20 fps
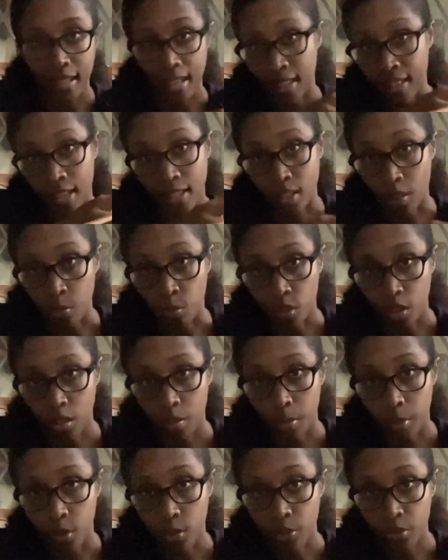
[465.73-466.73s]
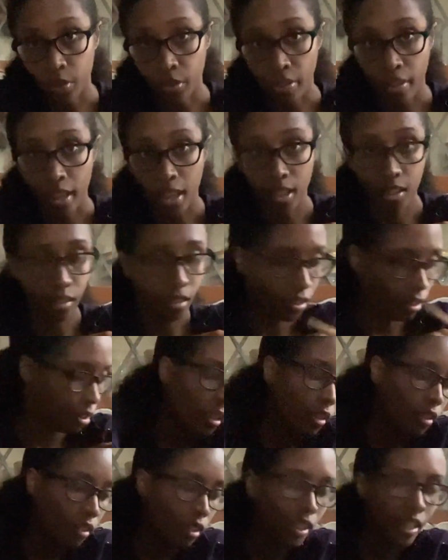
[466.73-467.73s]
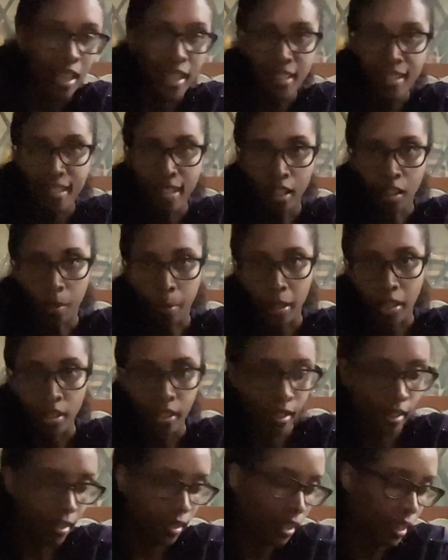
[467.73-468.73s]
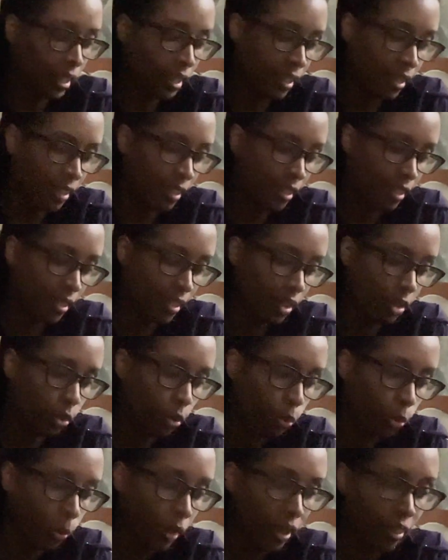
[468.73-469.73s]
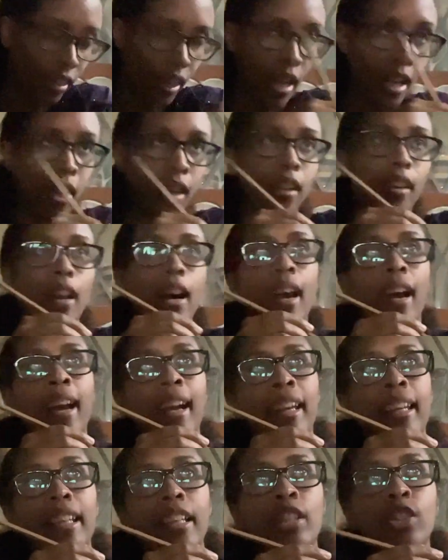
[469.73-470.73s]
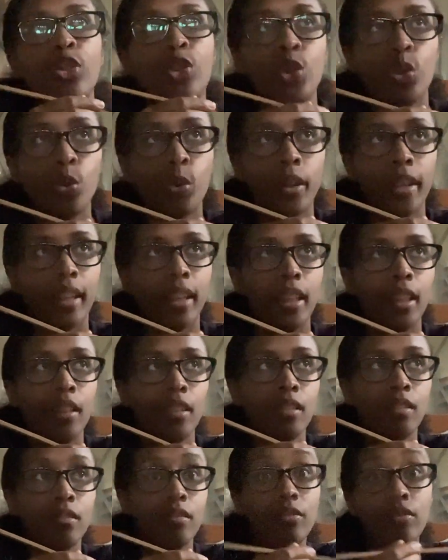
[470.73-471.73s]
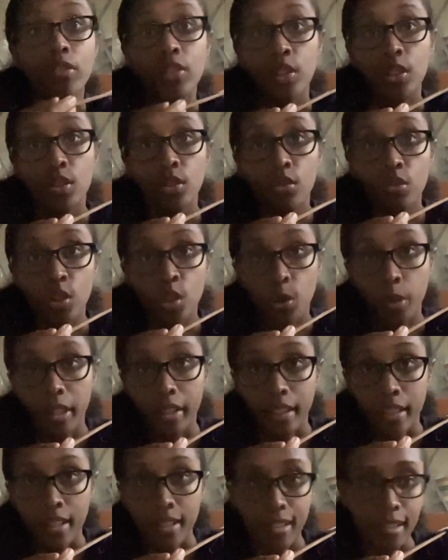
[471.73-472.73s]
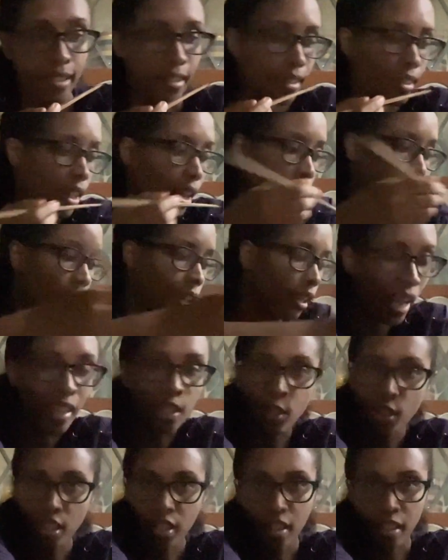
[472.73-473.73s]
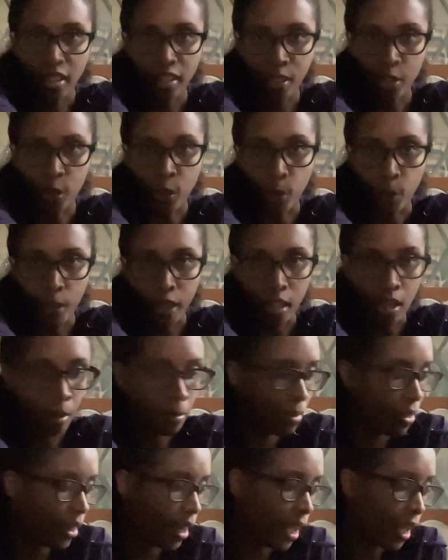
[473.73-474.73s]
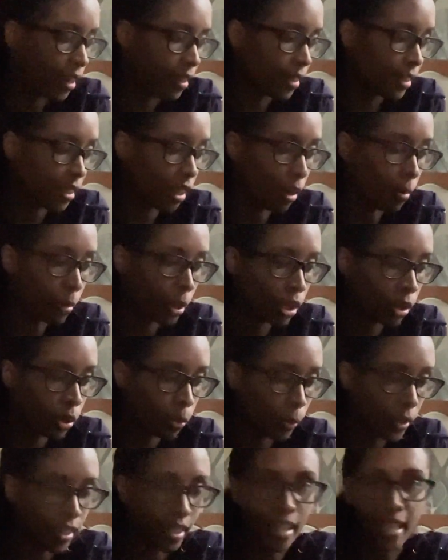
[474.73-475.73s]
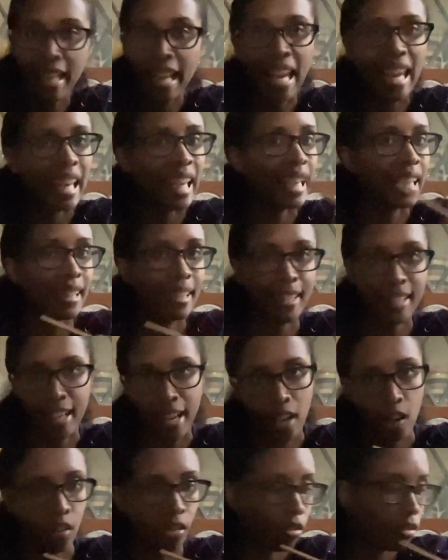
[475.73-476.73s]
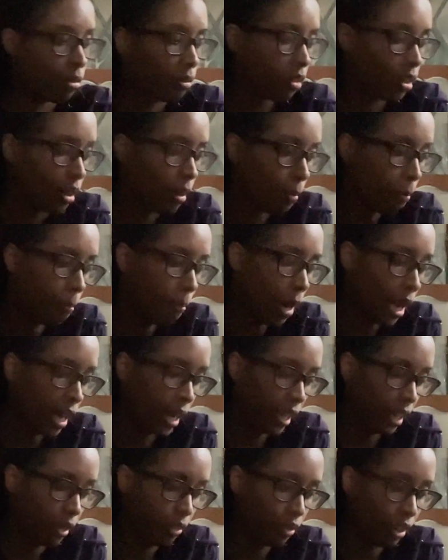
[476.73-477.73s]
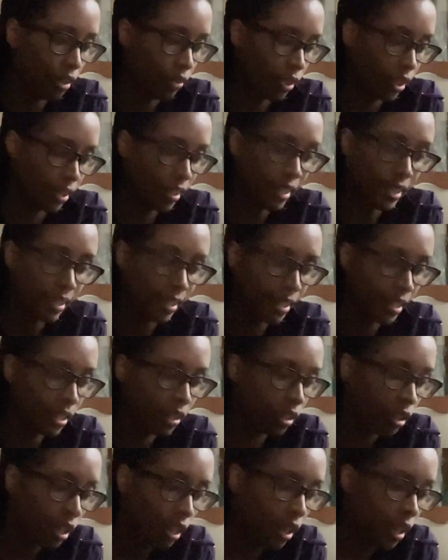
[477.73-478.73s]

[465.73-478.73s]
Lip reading: And that's a really beautiful thing. The next thing on my list is with that, I enjoy doing things inside. I used to think growing up that summer was like hands down my favorite season.